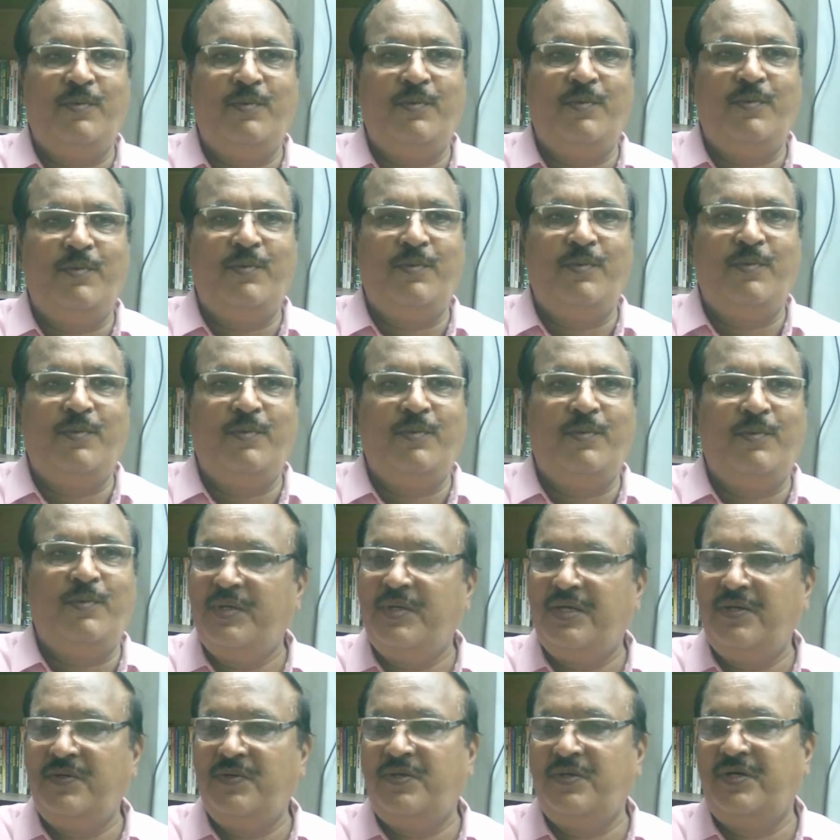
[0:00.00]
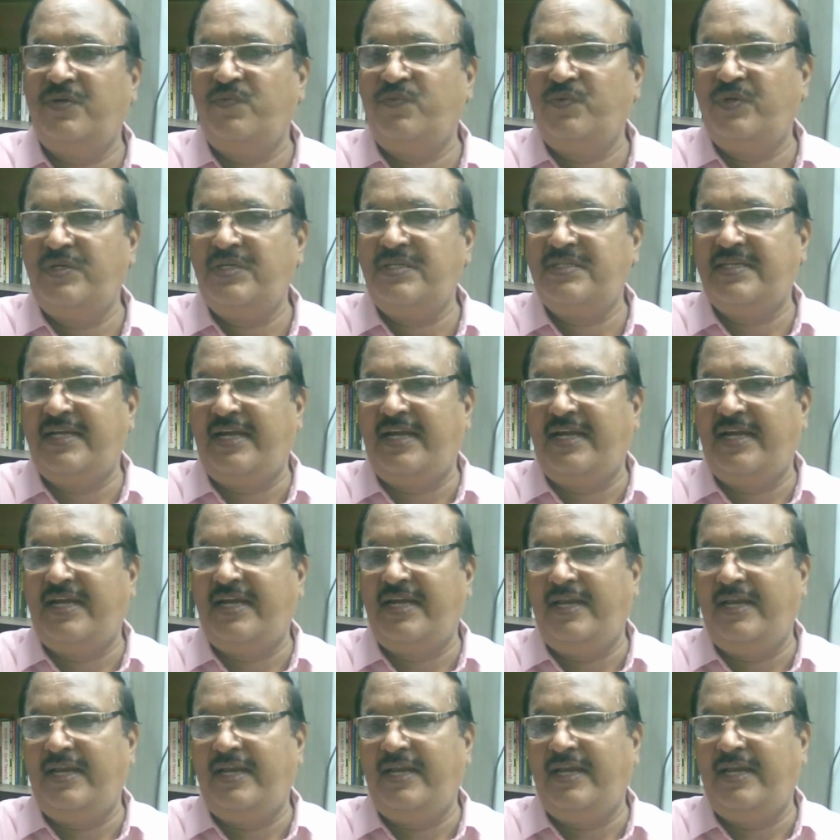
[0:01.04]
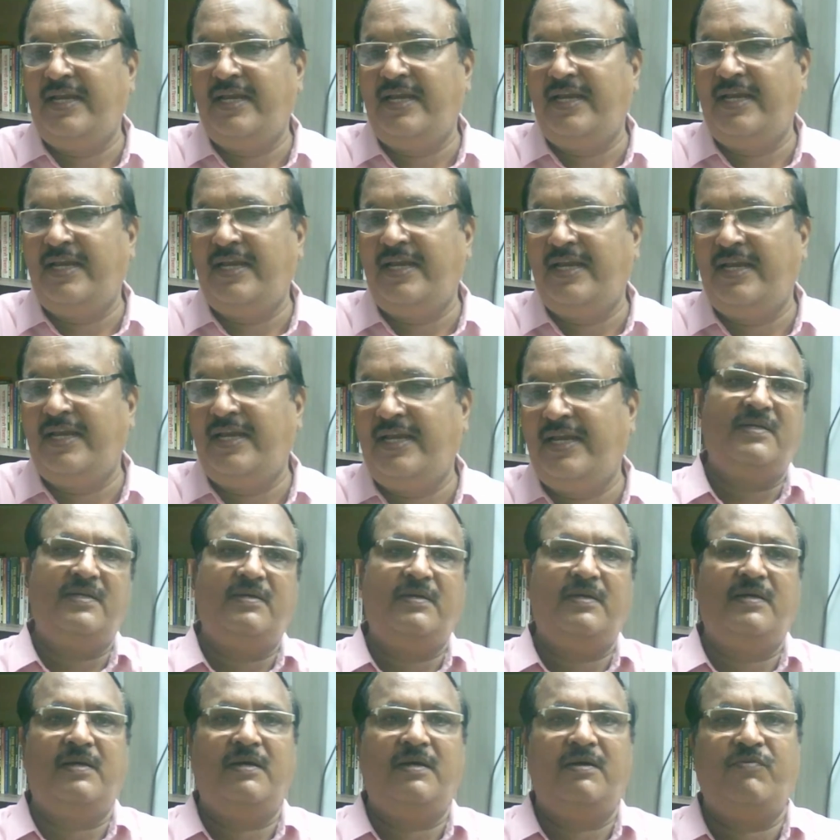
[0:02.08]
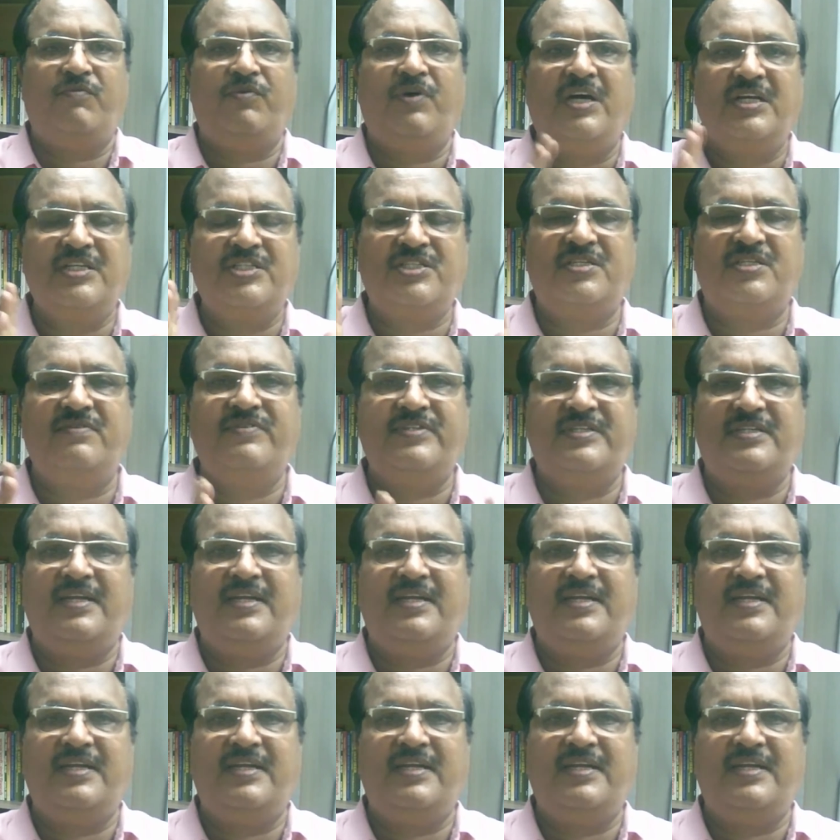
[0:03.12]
Okay, tomorrow onwards I'll work fast revision.